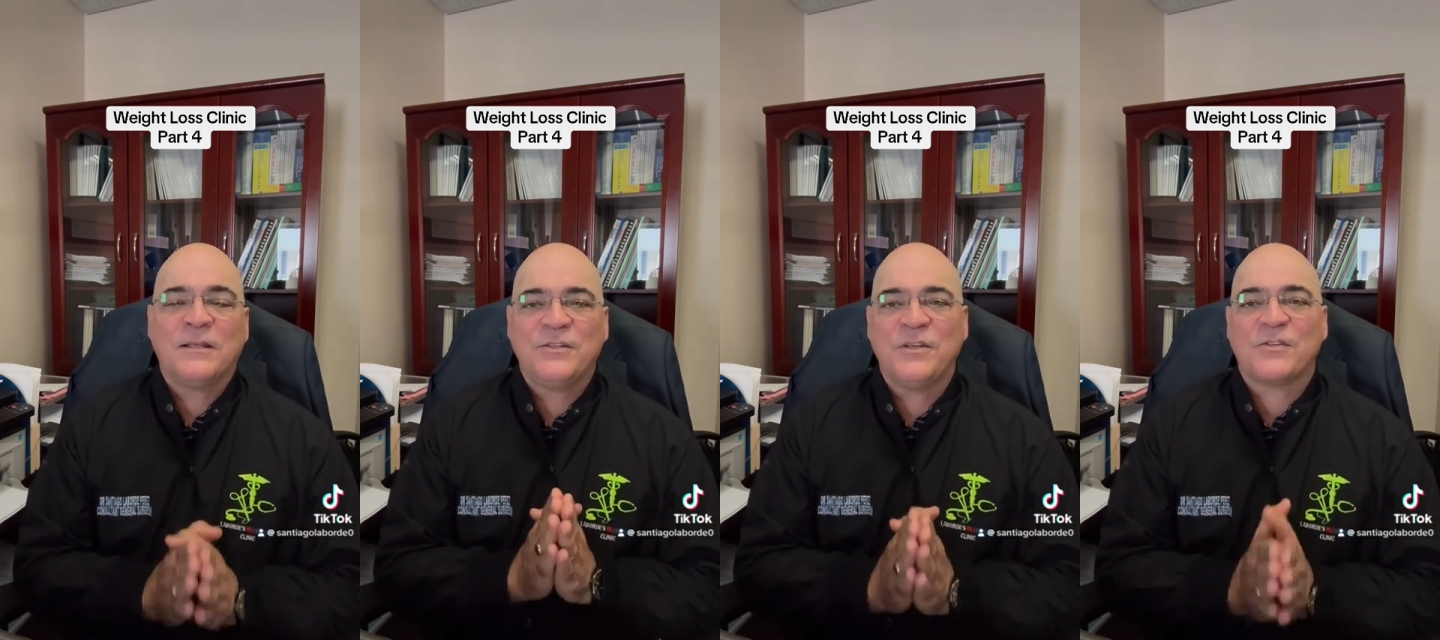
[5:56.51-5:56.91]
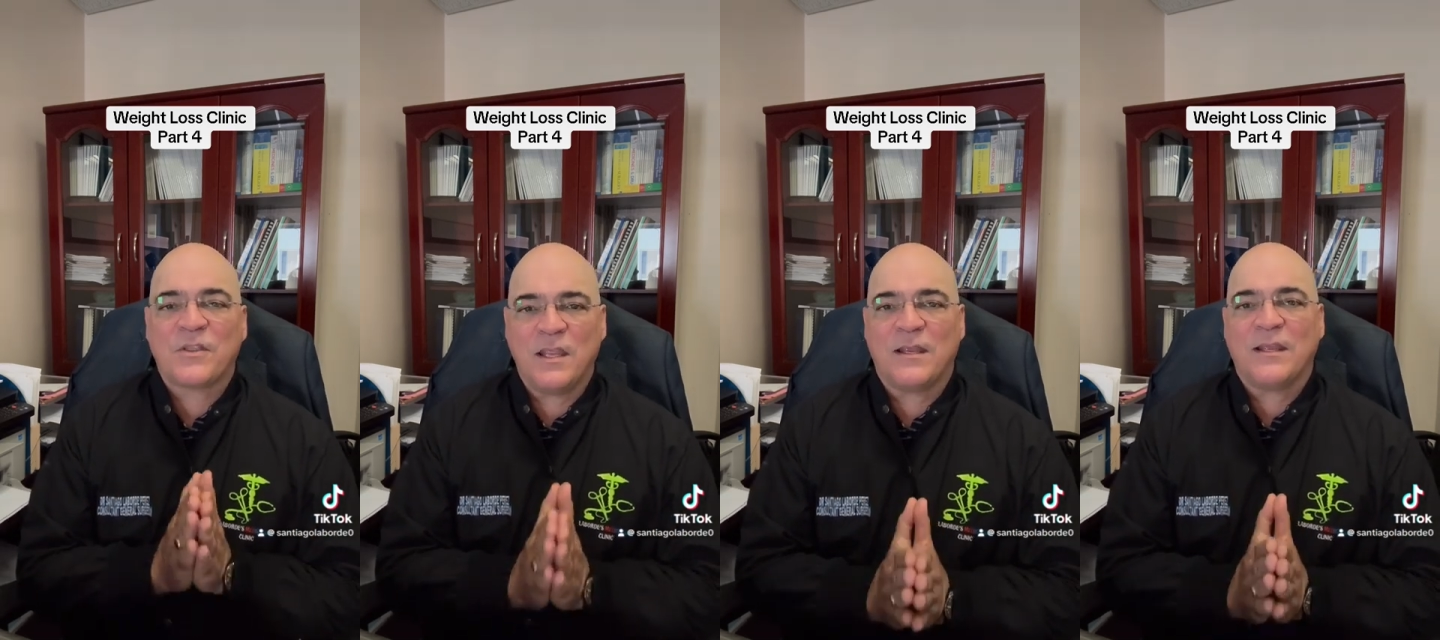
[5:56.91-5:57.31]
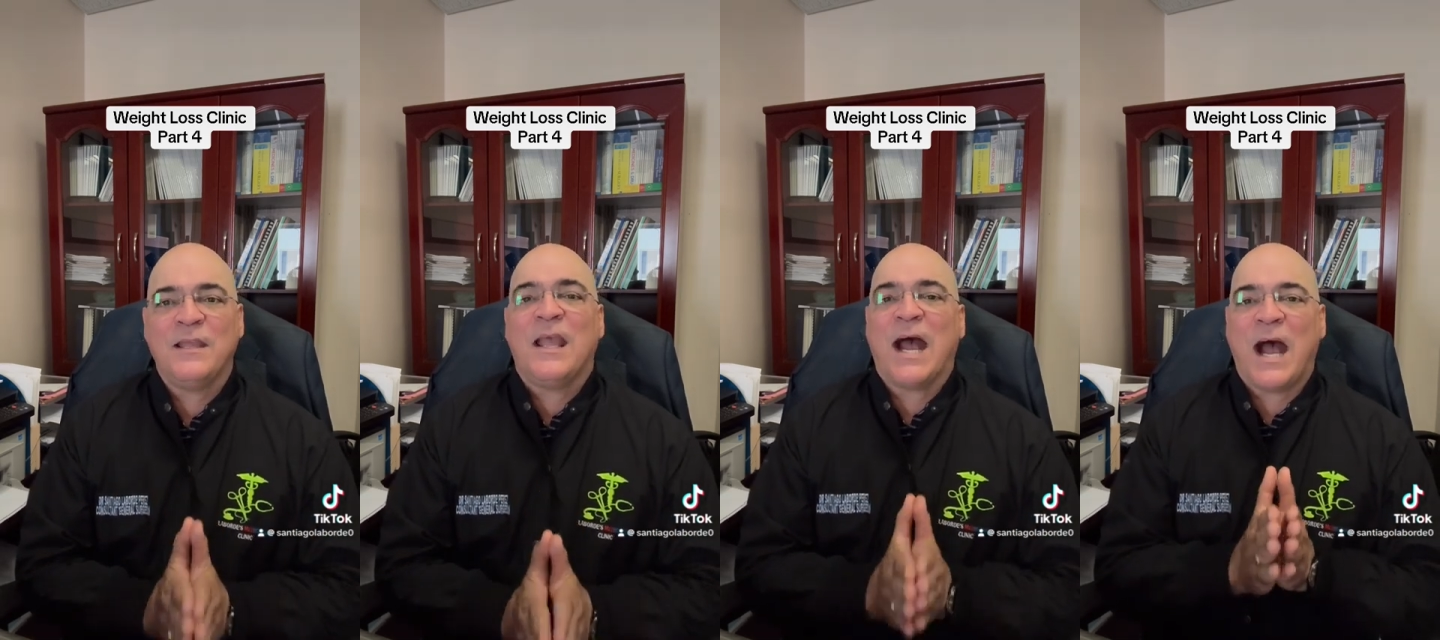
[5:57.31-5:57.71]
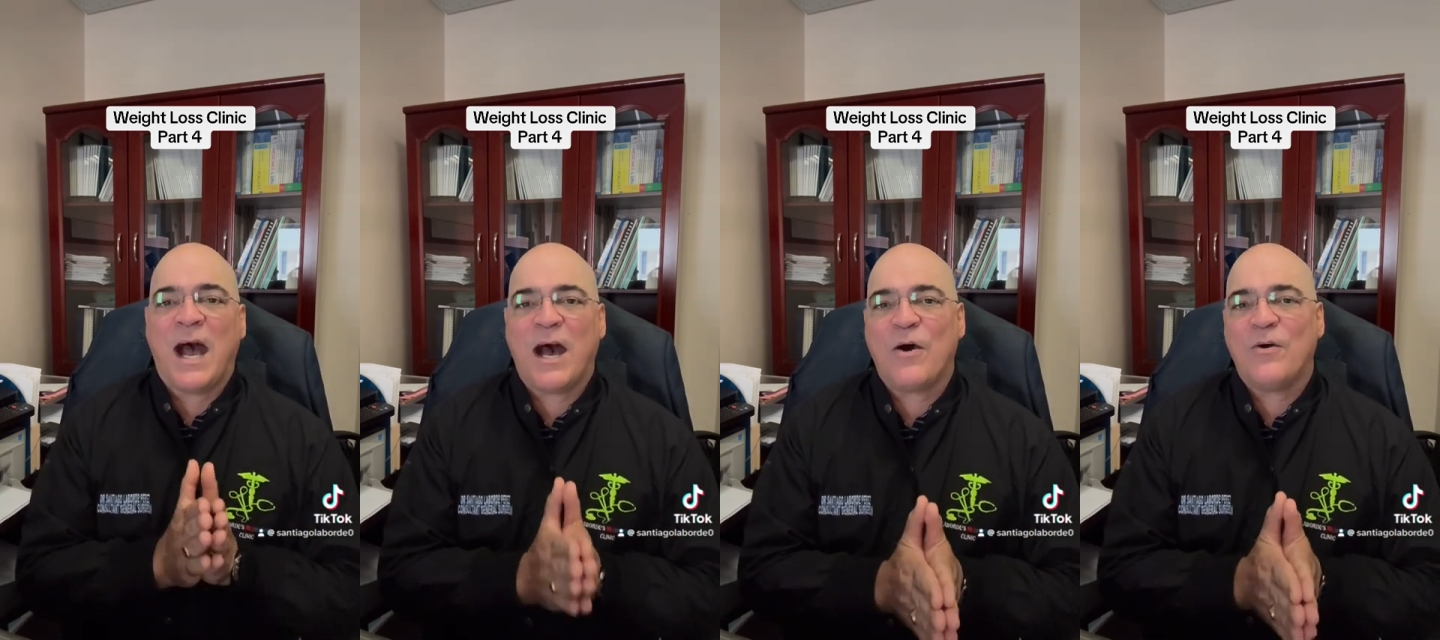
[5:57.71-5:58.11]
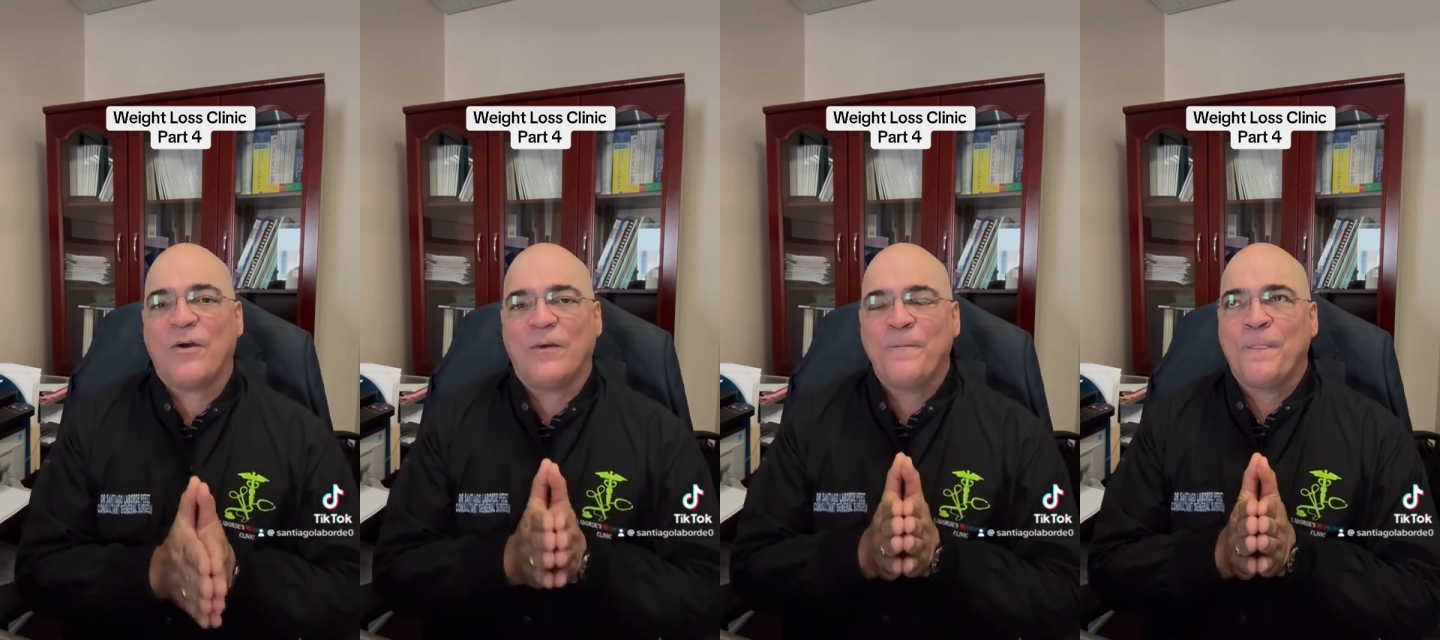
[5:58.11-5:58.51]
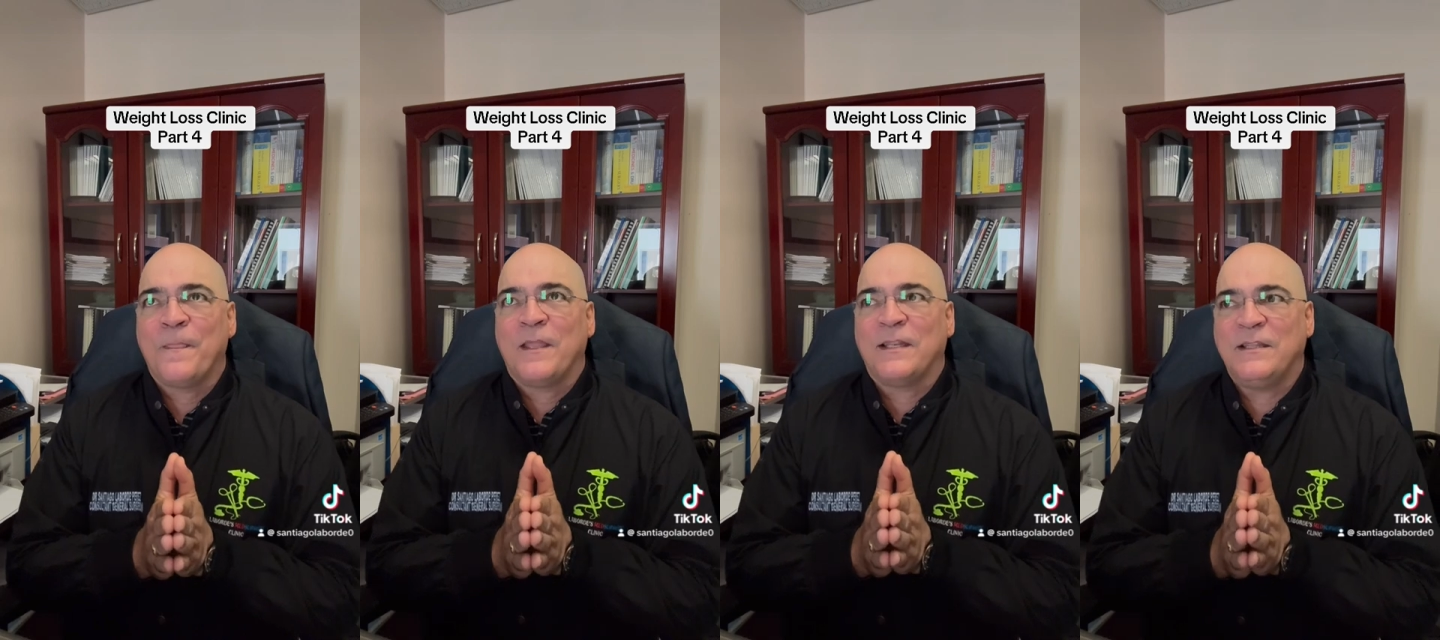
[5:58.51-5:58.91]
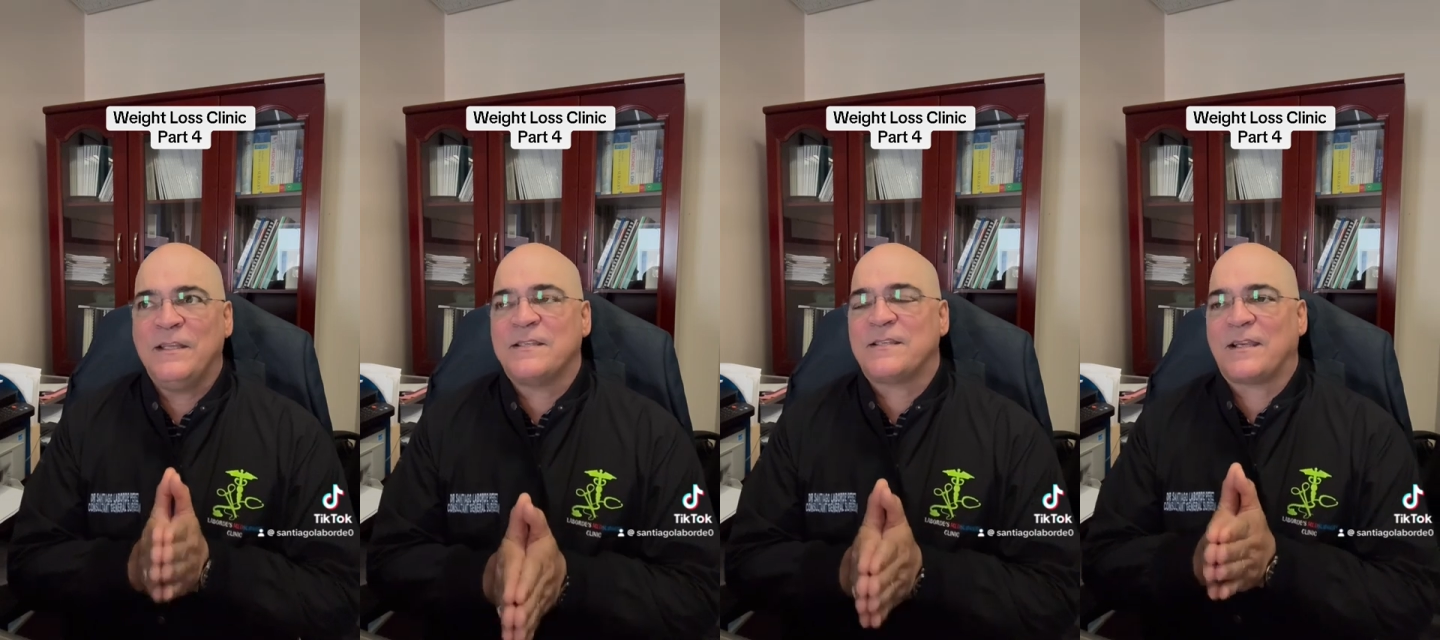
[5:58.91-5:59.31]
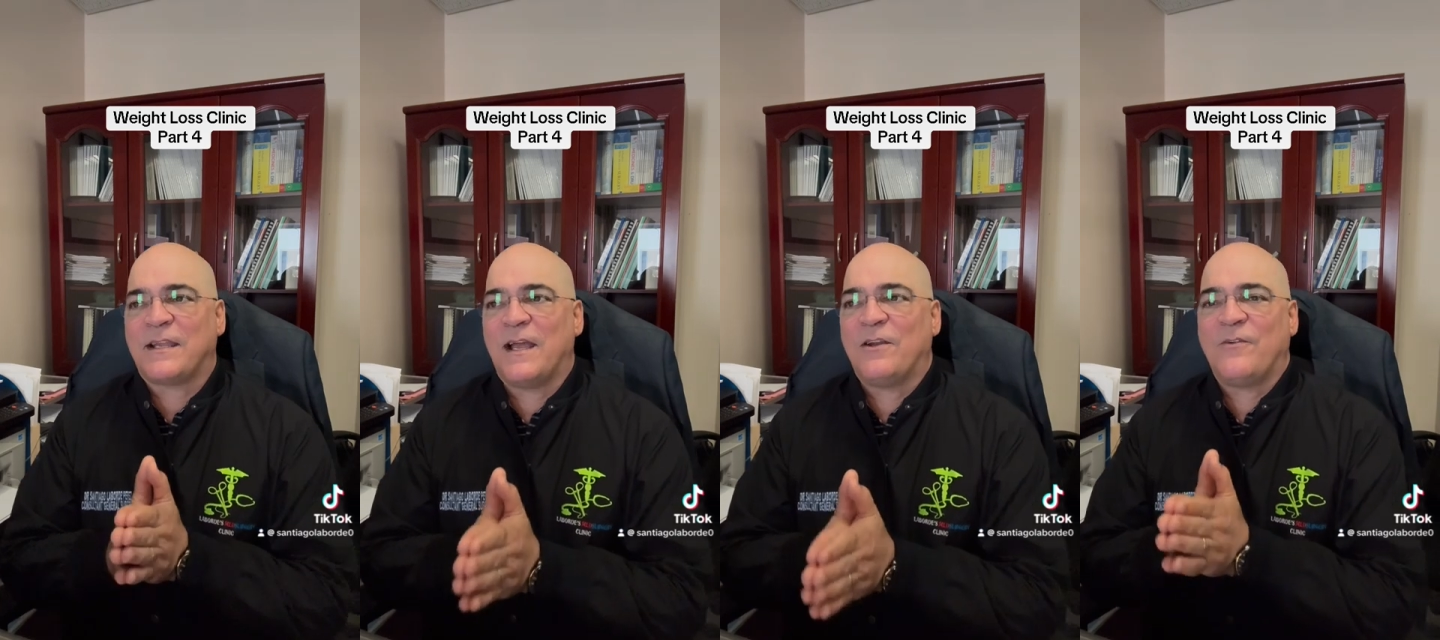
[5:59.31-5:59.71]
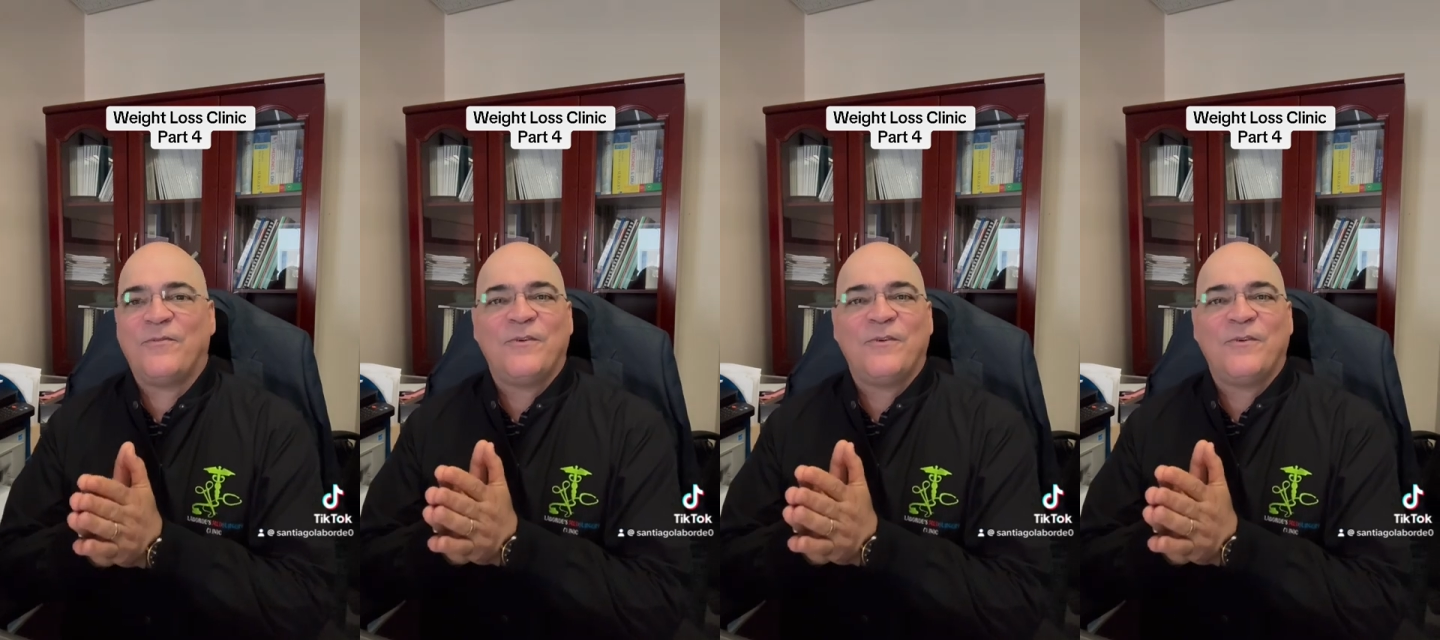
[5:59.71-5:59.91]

Just think how this kind of